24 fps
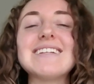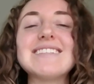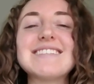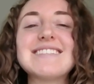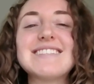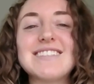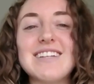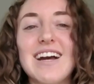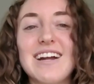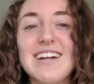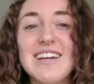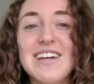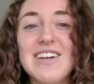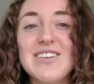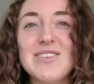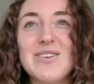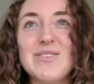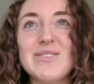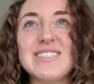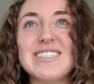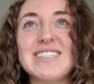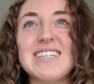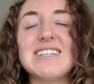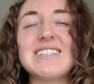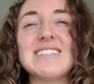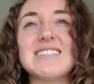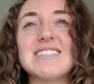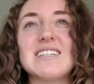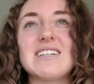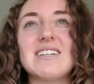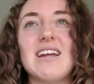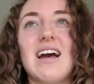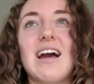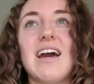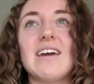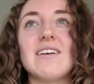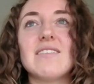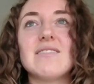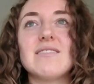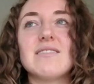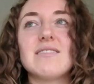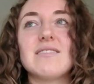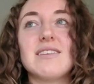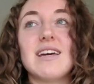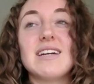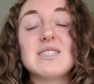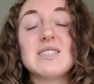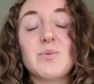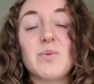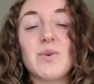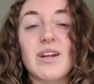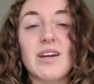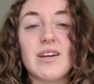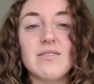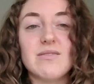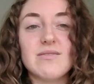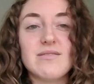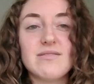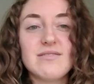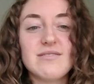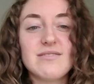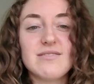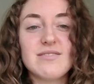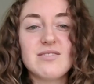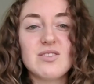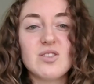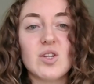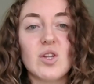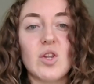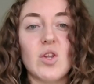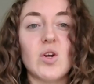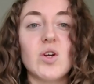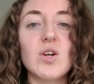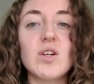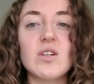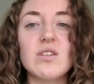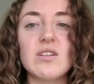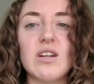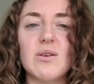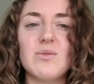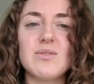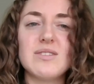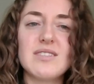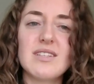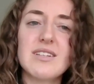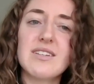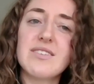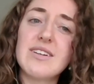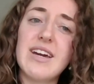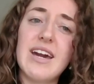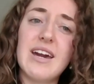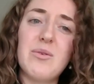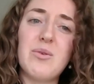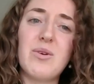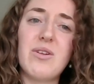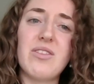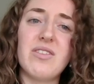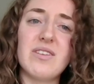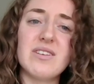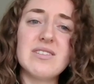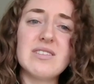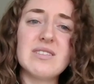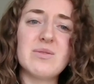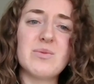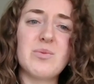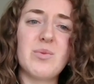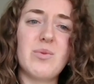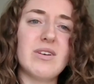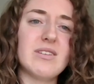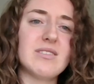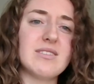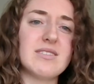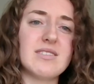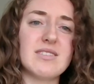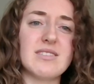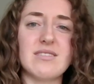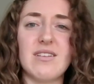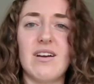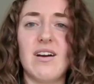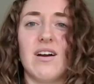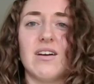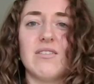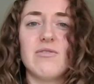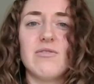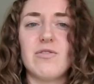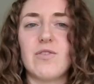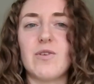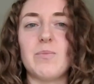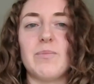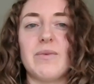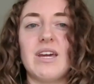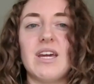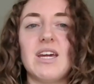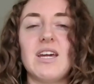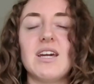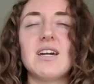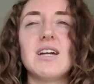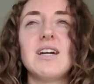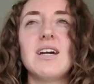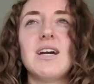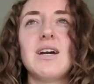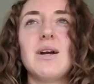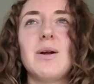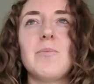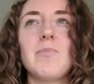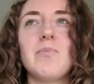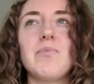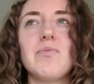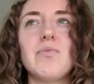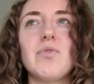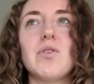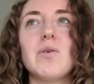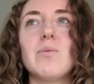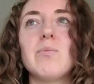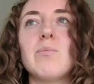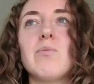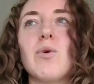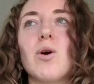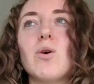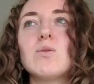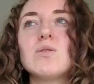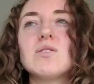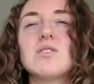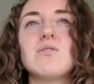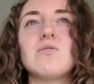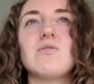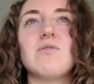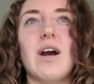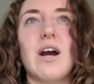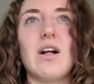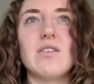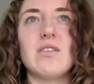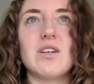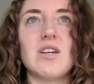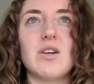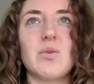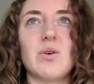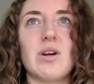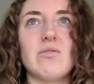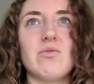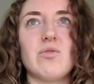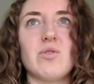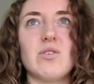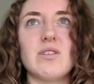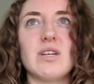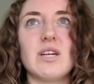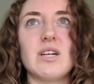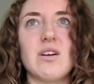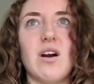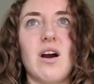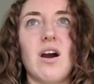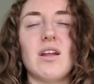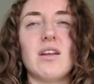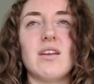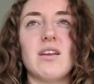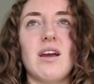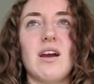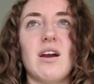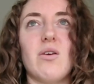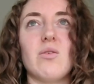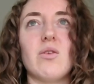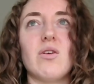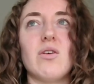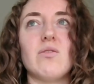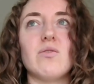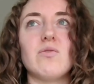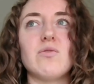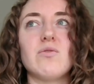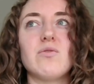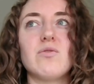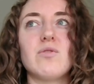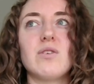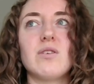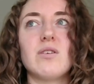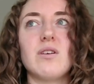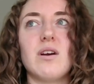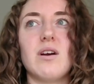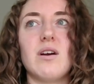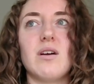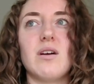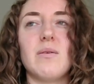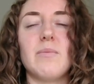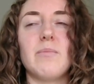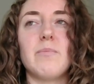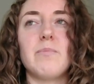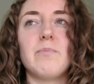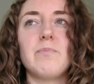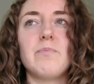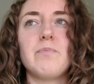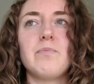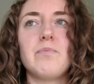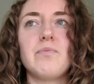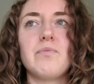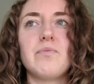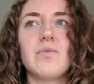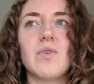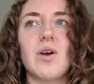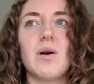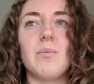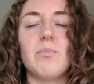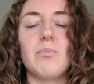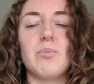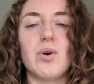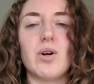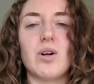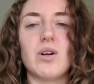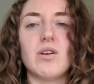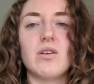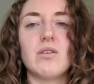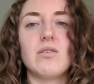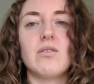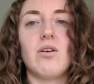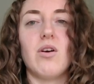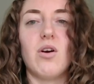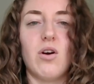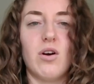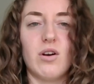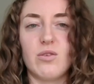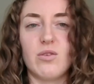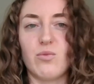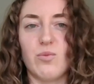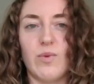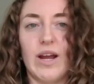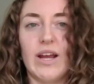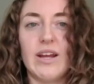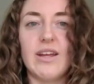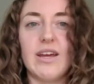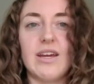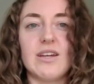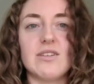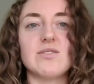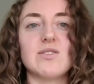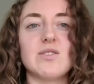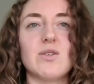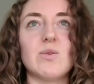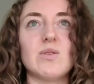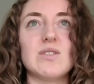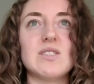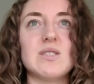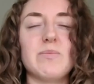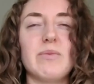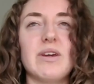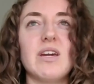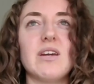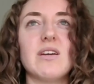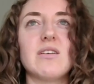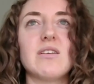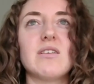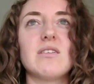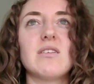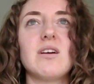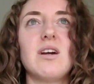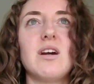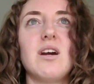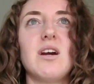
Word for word: in studying those things it I that's what I learned I was like okay well this one's not for me the most value I've really gotten out of um, a book on writing so to speak